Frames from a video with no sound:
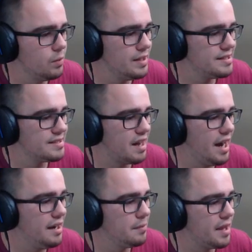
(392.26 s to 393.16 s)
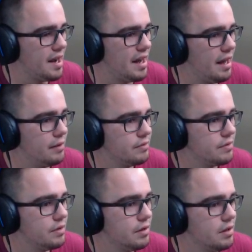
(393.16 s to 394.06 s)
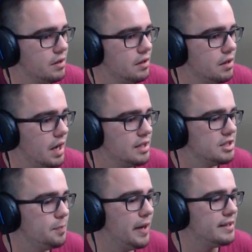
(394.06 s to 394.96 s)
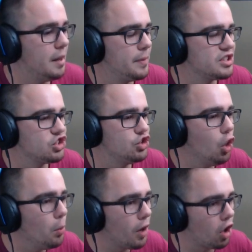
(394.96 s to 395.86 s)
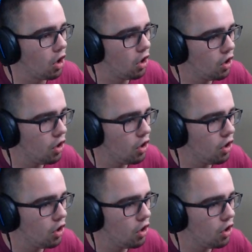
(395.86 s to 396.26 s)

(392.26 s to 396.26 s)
What is this item that I have? I just picked up a snowball